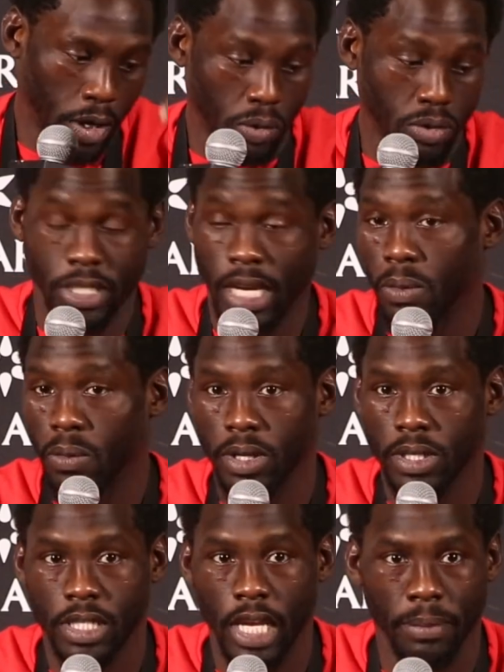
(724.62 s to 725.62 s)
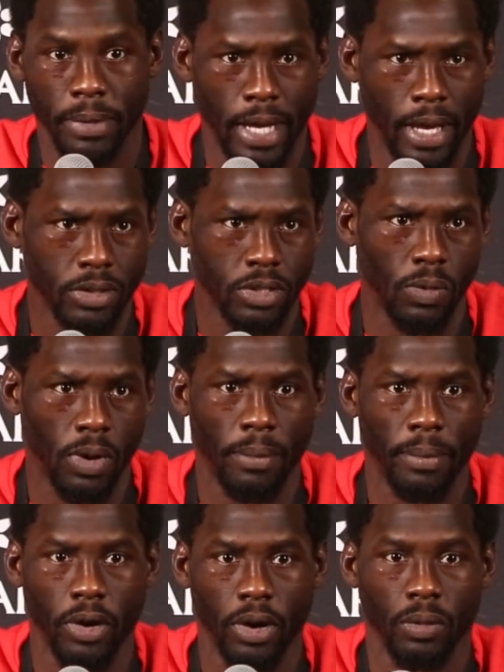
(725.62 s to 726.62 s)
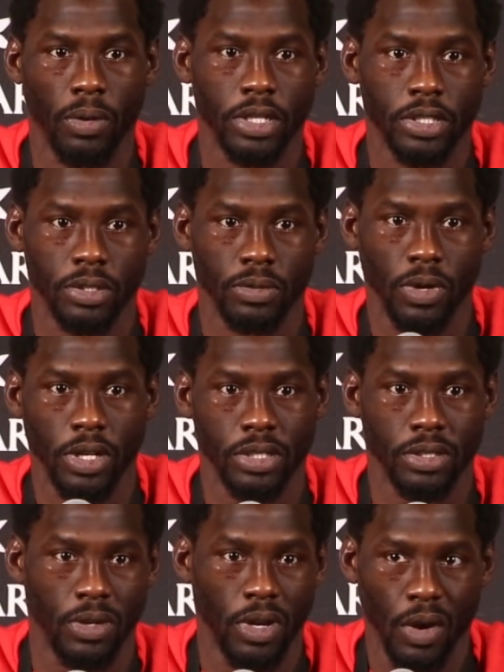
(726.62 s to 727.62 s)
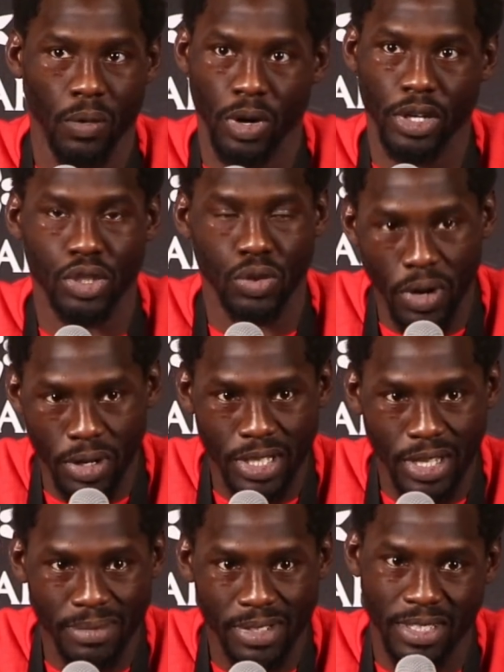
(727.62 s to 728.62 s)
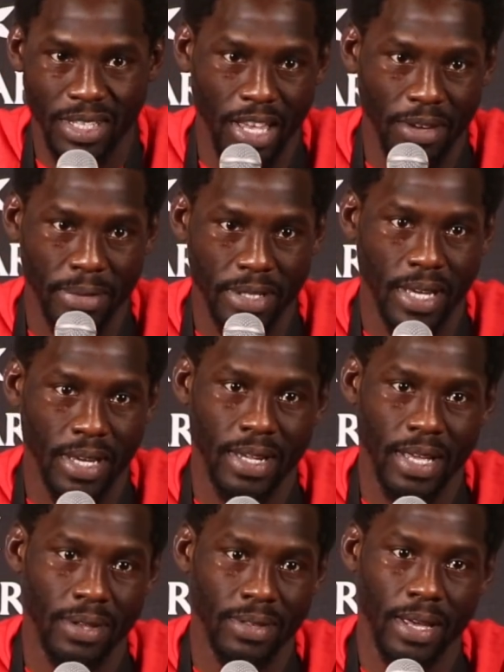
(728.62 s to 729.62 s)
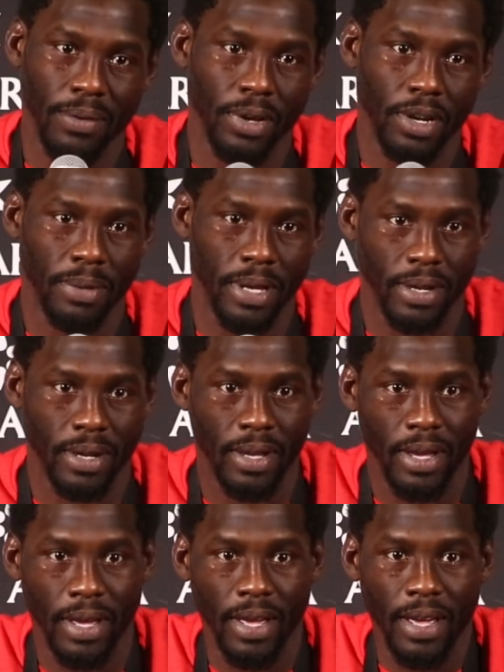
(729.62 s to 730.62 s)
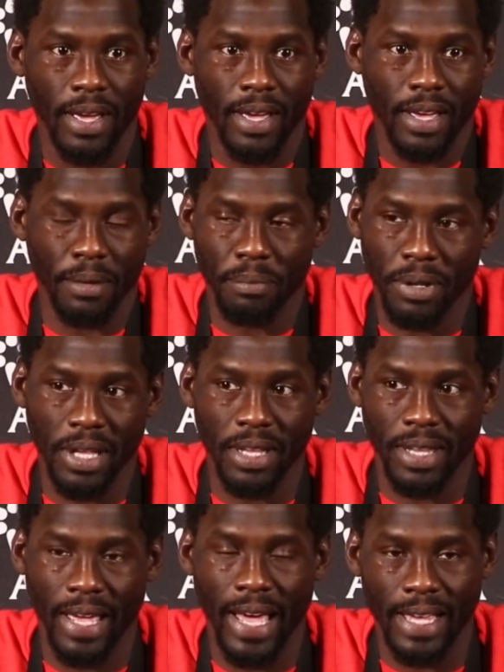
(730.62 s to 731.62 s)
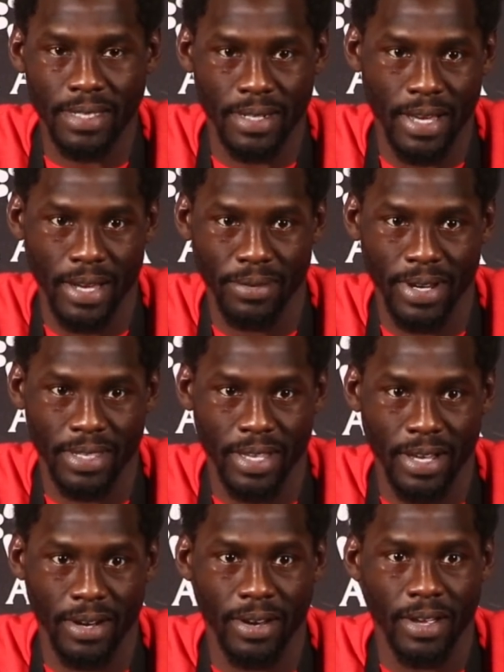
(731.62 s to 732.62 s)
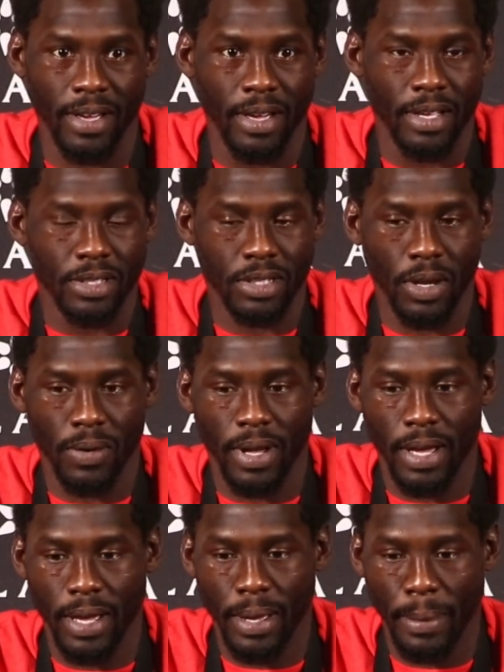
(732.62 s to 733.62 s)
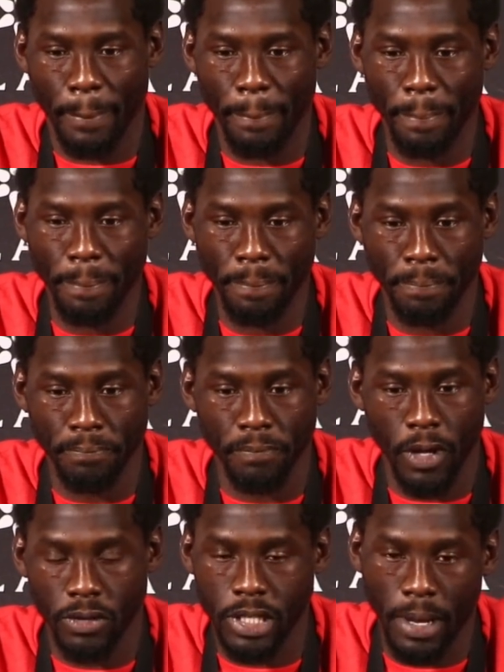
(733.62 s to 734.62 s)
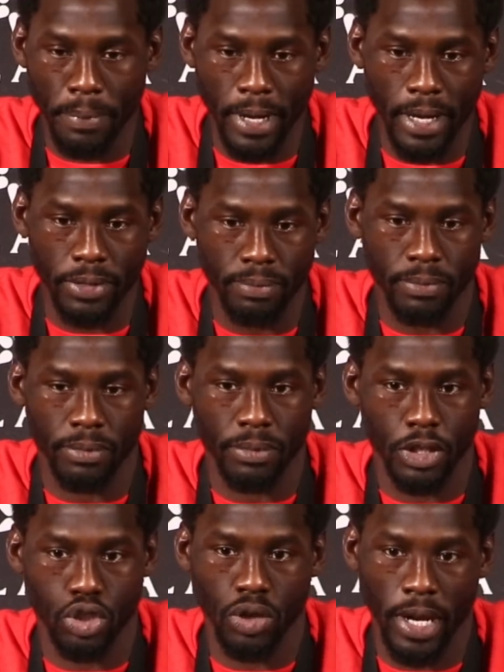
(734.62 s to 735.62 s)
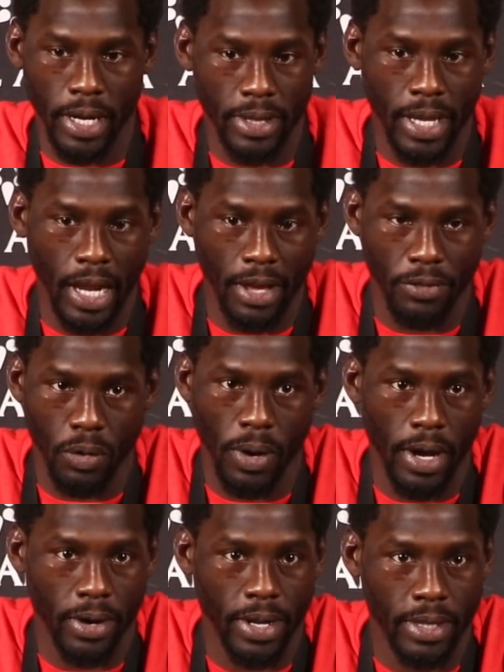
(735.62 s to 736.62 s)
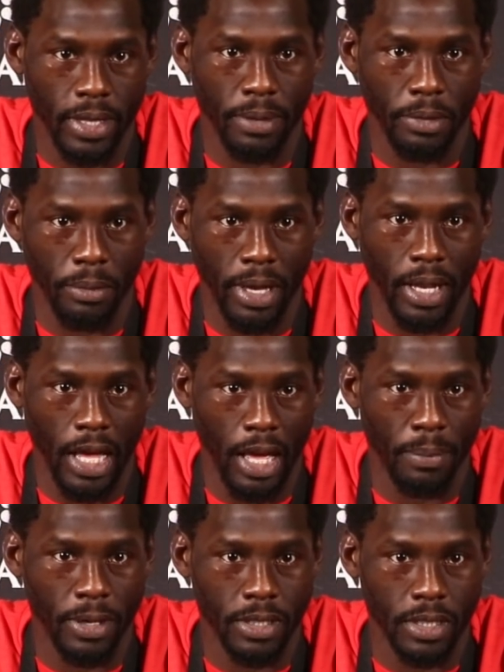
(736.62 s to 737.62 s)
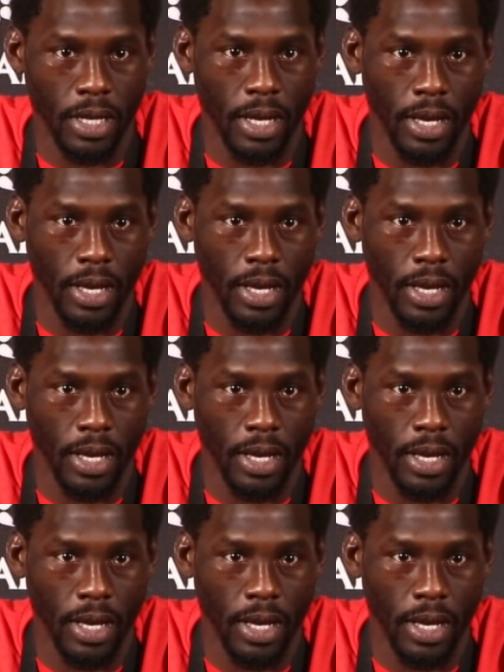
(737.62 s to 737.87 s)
know Jack wanted to take me down, so while I'm going to rush towards him just to give him the takedown, that would have been completely asinine right there. So on top of that, the training that I've acquired at the MMA lab has